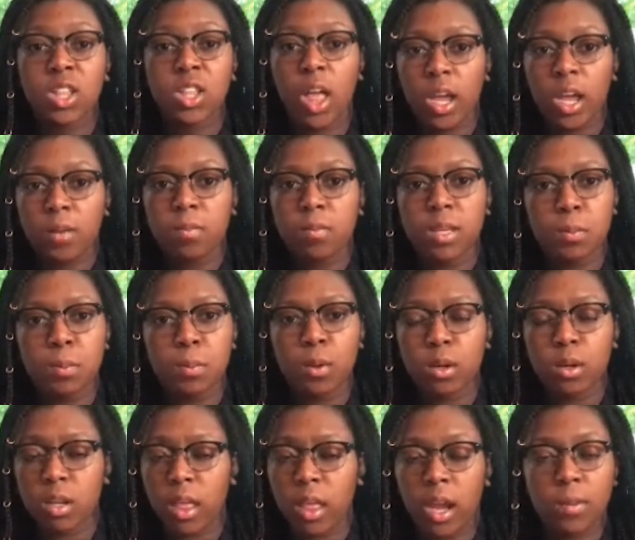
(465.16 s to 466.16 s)
a lot of
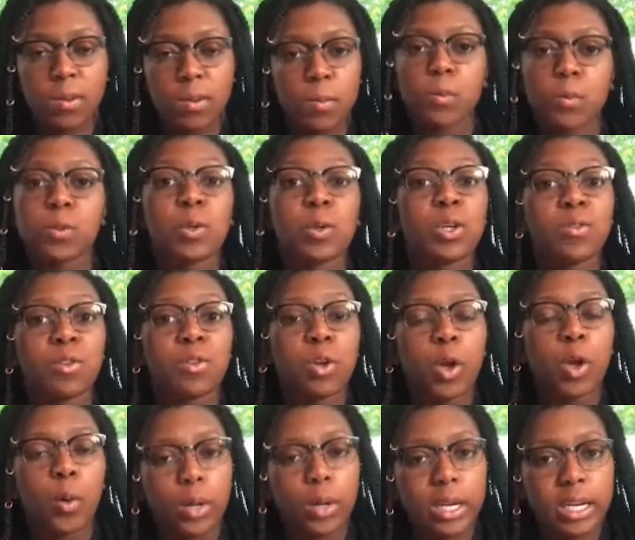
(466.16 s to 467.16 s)
people and a lot of people don't even
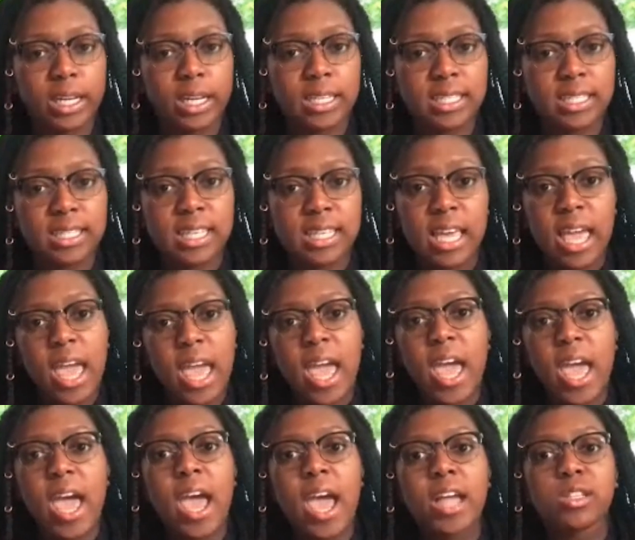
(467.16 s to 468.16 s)
know what it is.
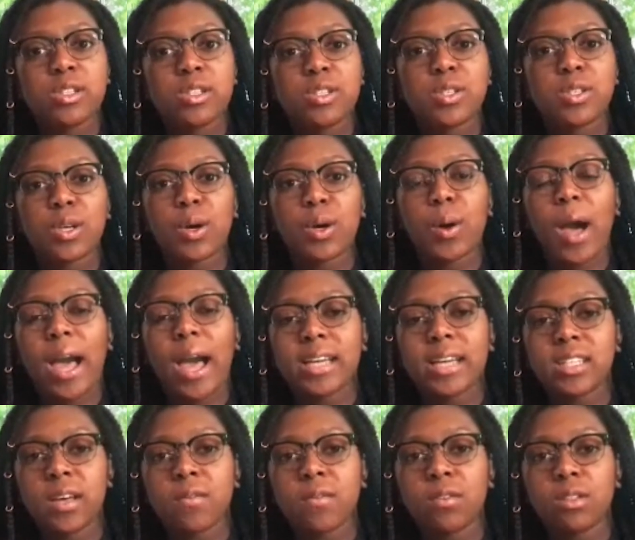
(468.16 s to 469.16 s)
And so I
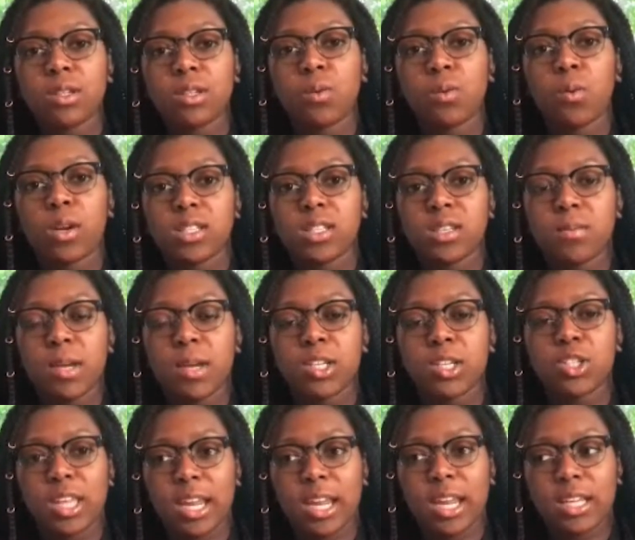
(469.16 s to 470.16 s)
definitely wanted to make
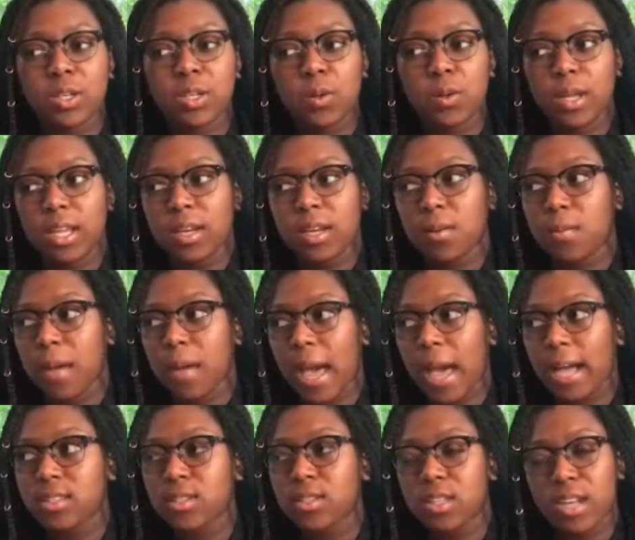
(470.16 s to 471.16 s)
sure that I donated
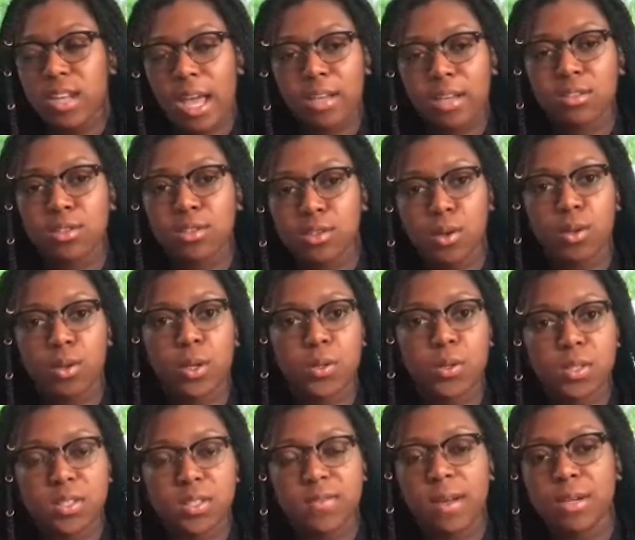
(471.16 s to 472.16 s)
back to the National
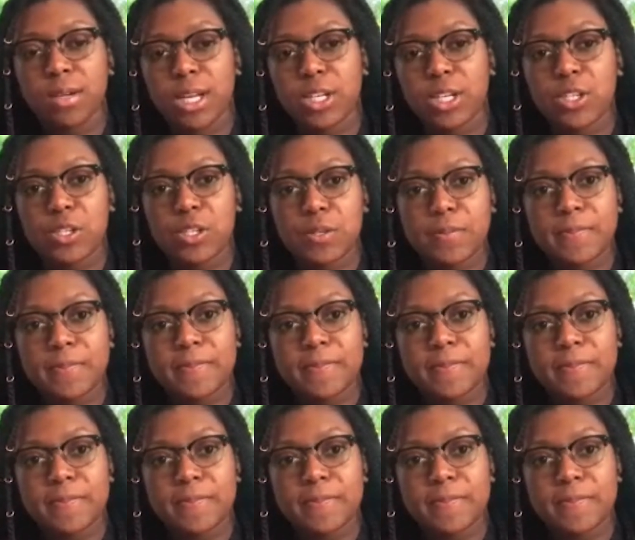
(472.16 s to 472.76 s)
Scoliosis Foundation.